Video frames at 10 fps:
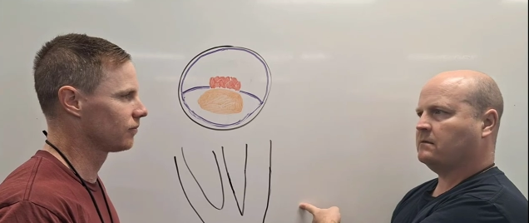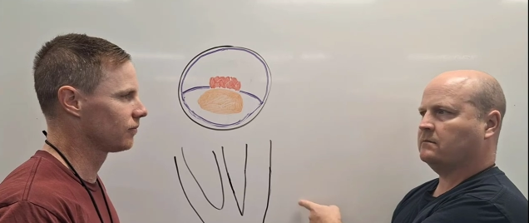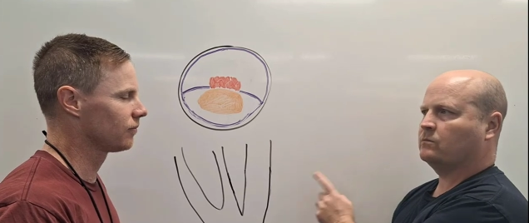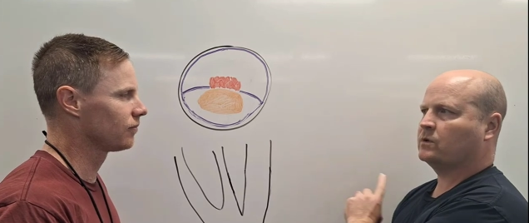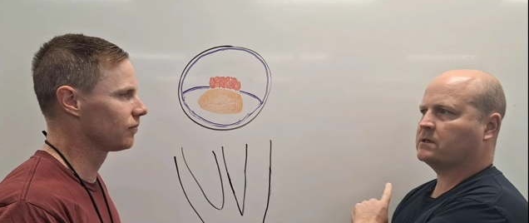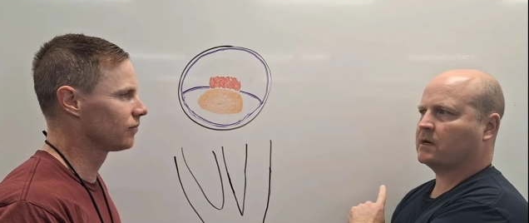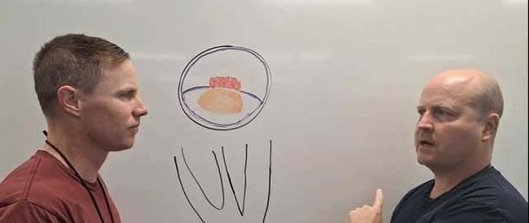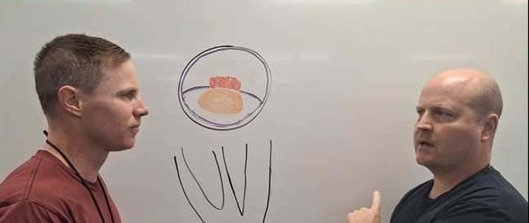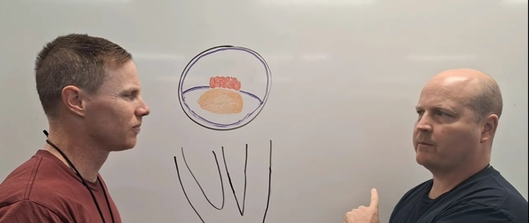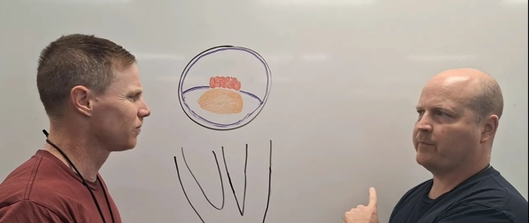Speaker 1: done, what's it
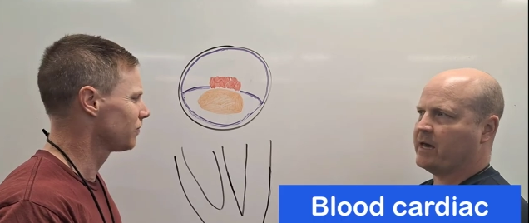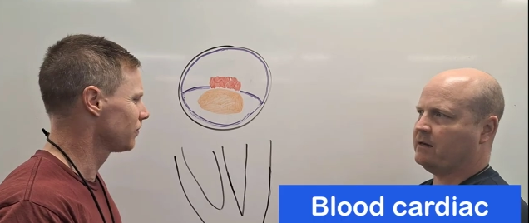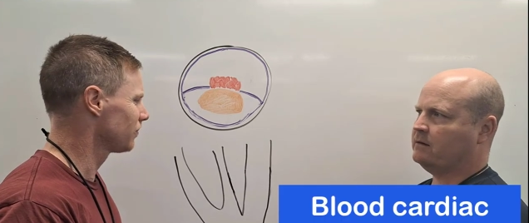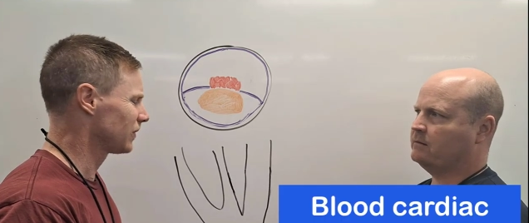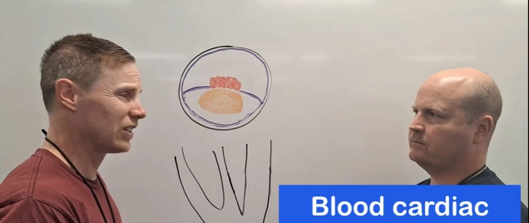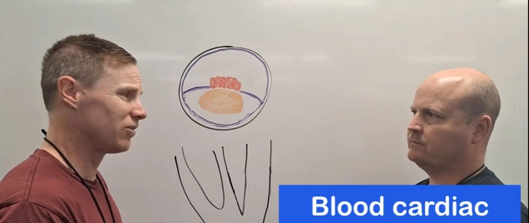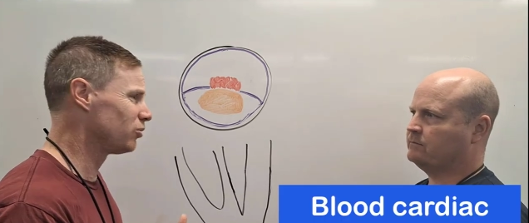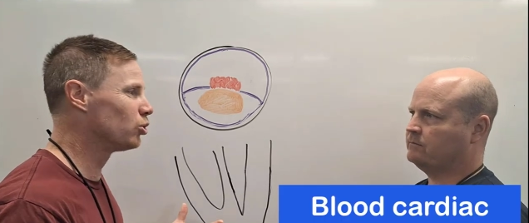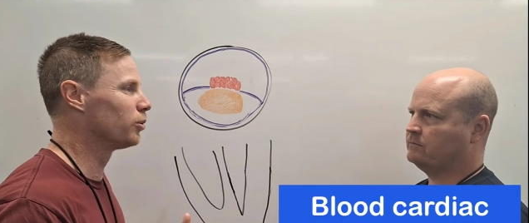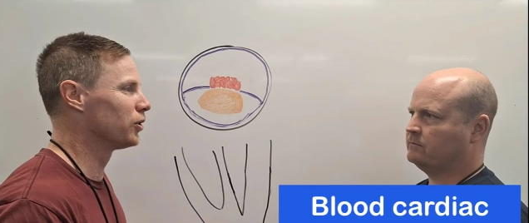going to come back?
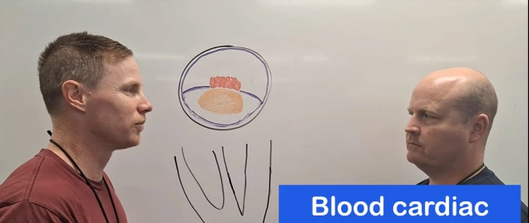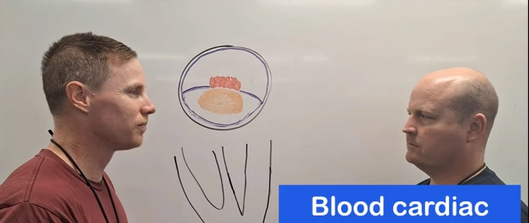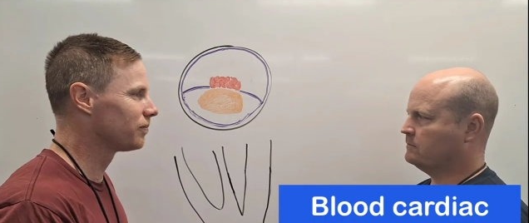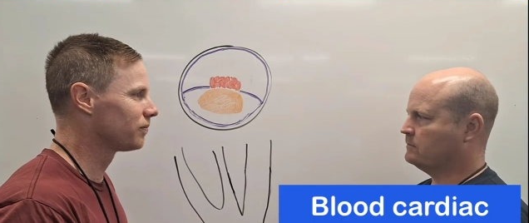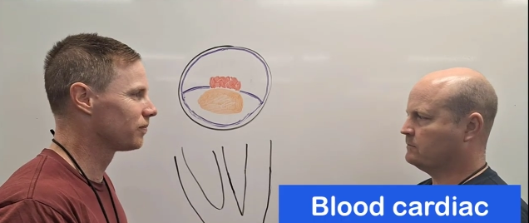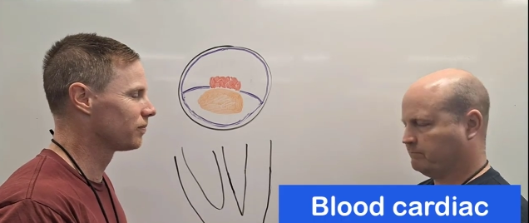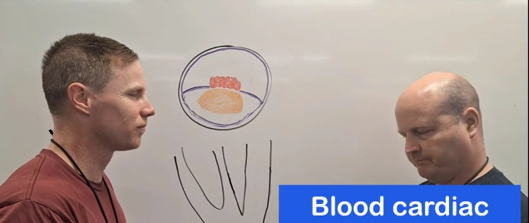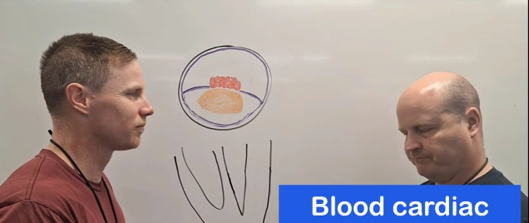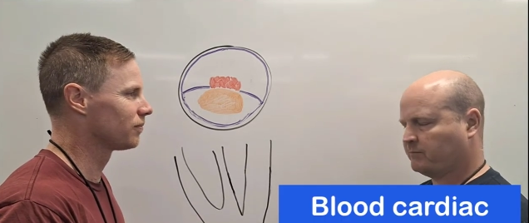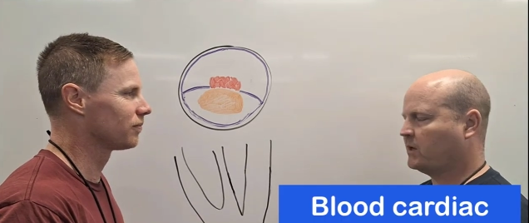Normal.
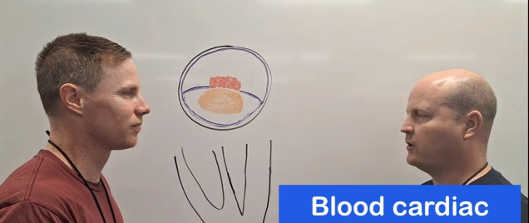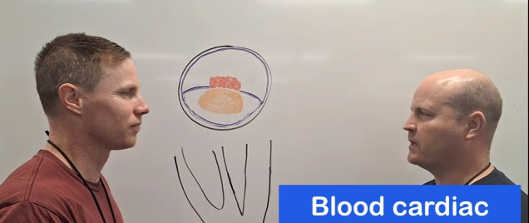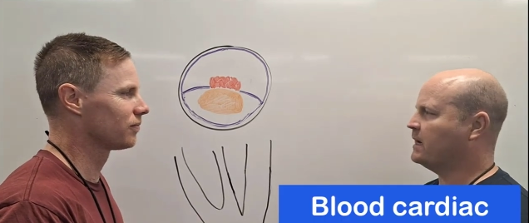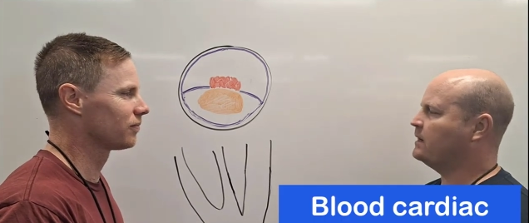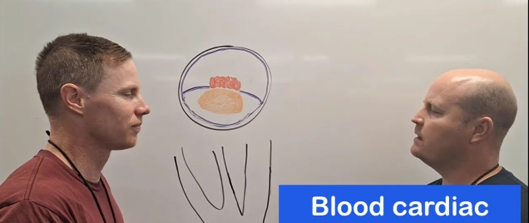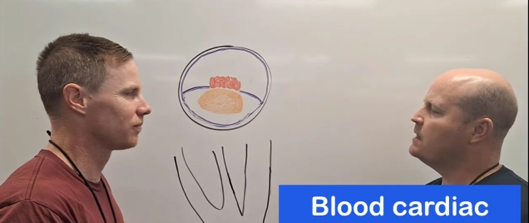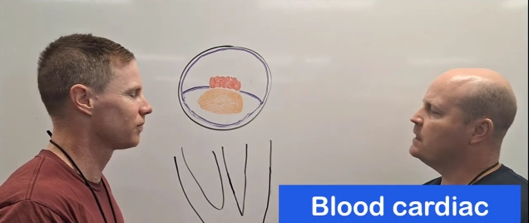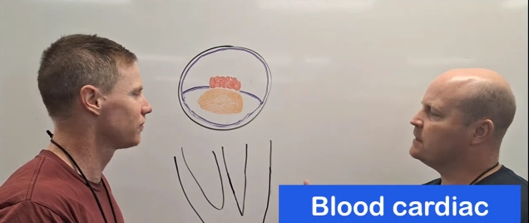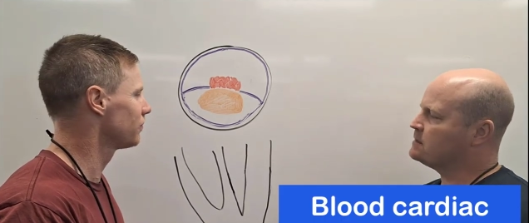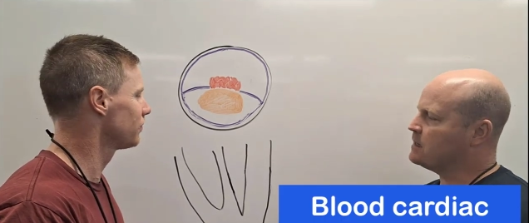Okay.
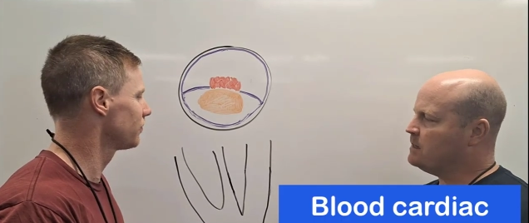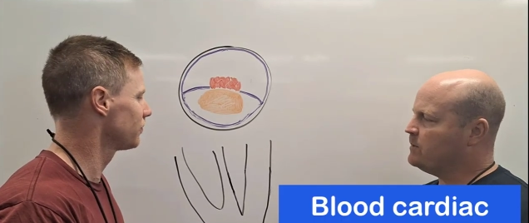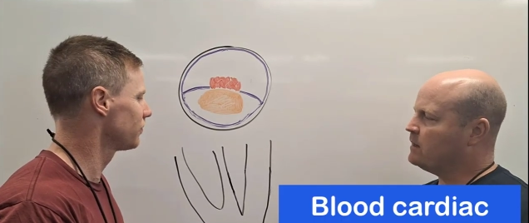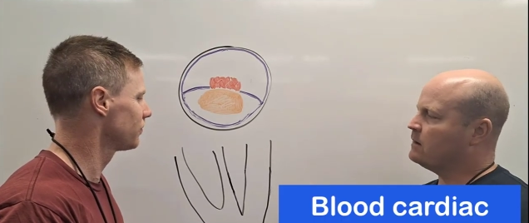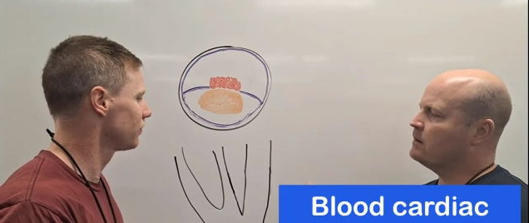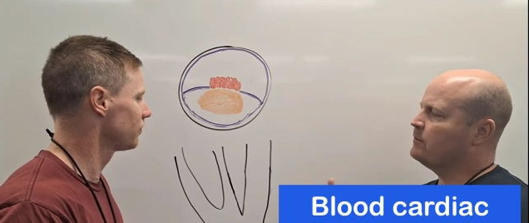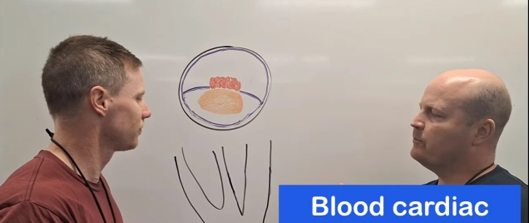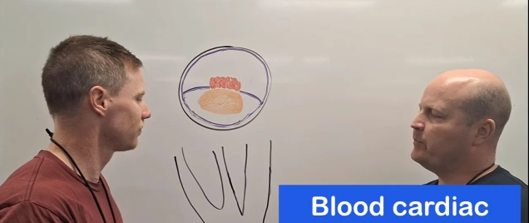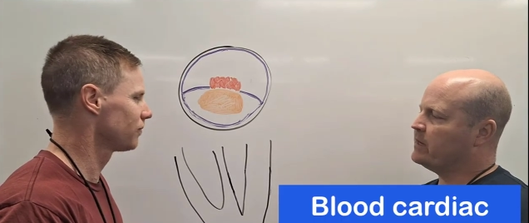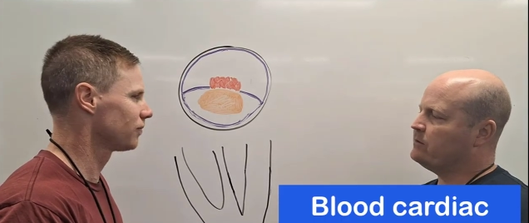Ischemia,
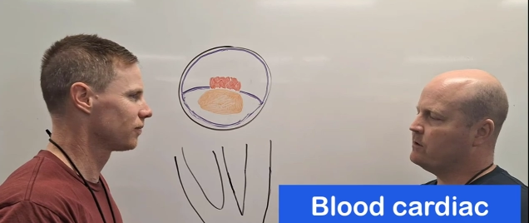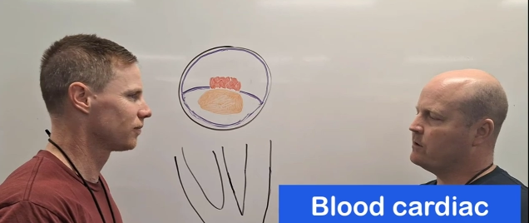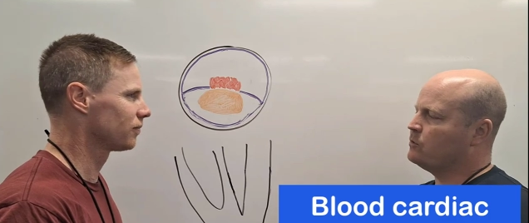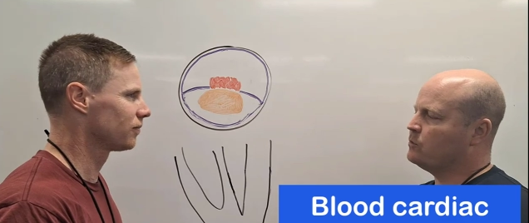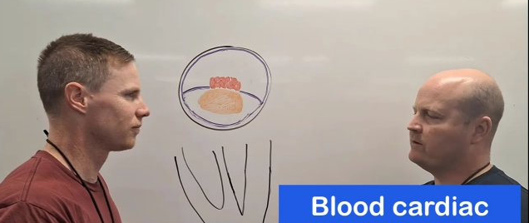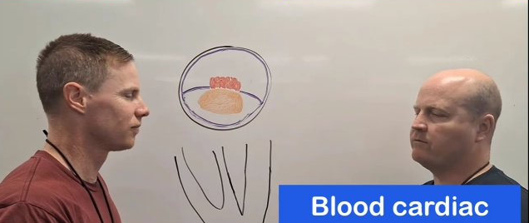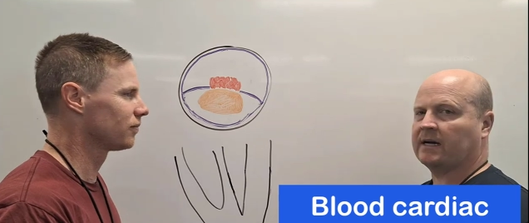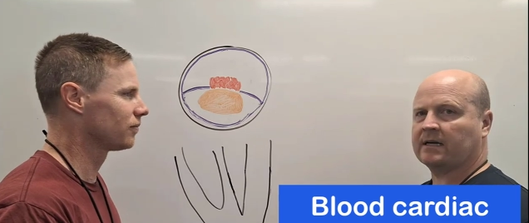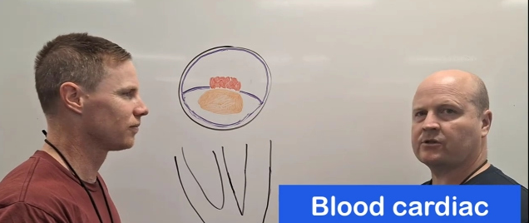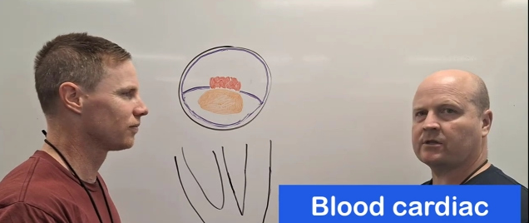but no
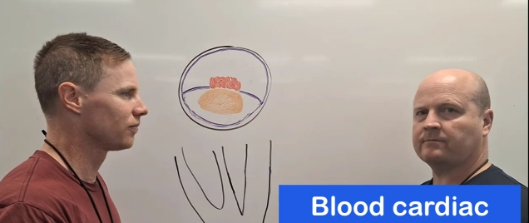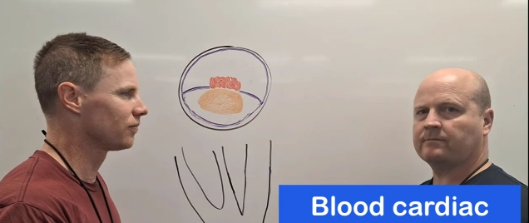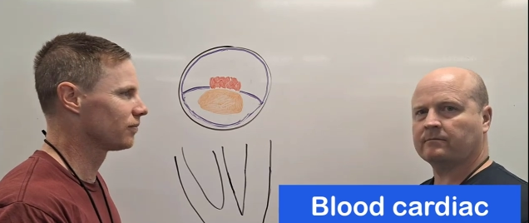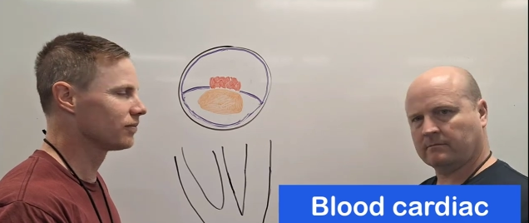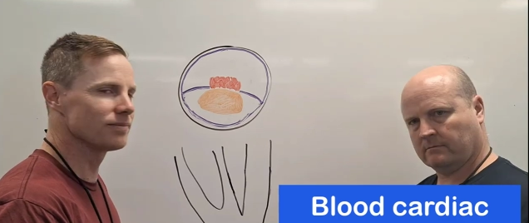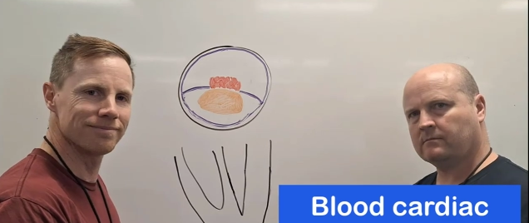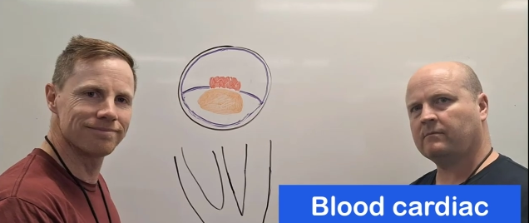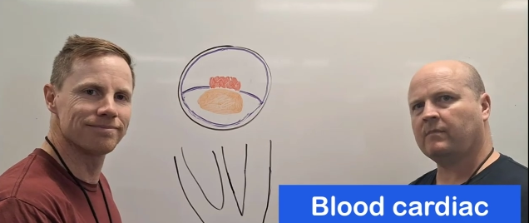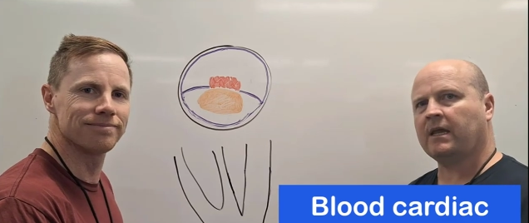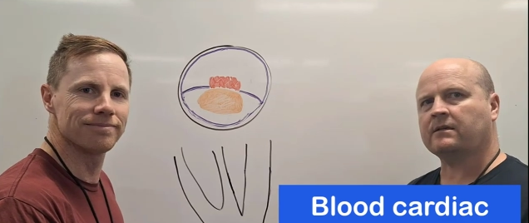infarction.
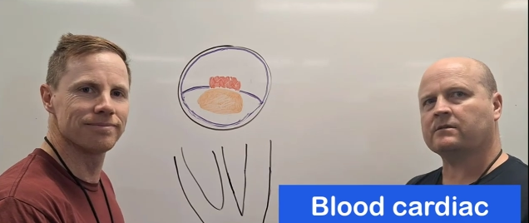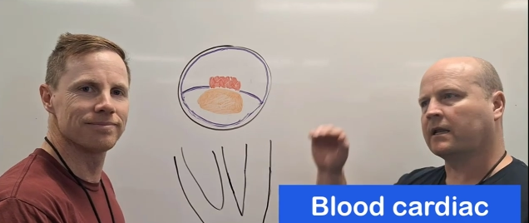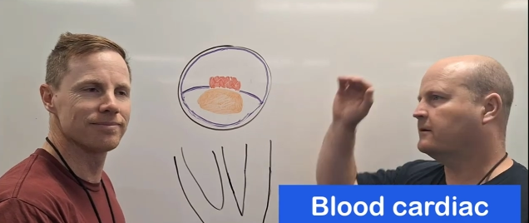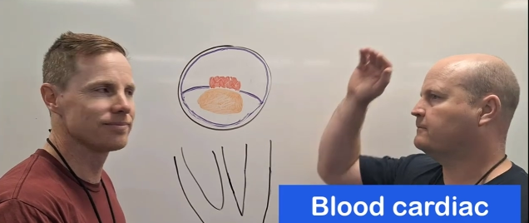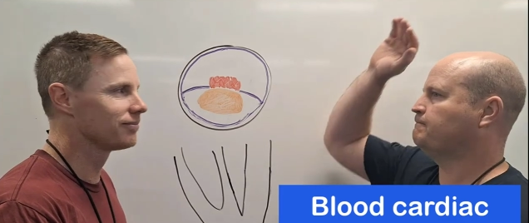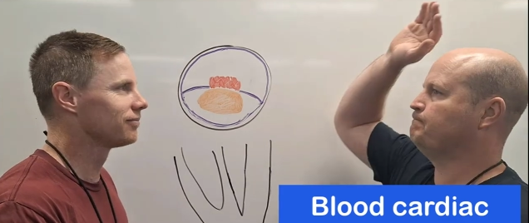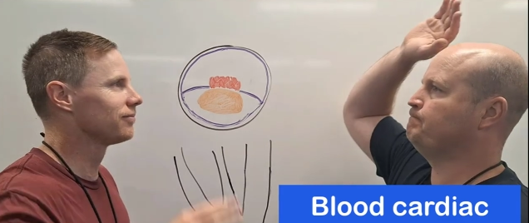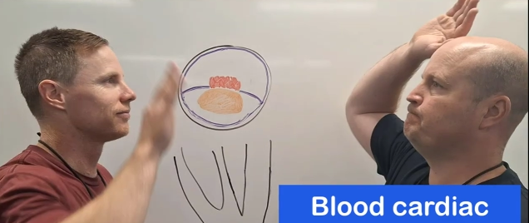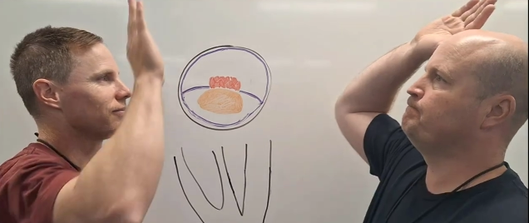Excellent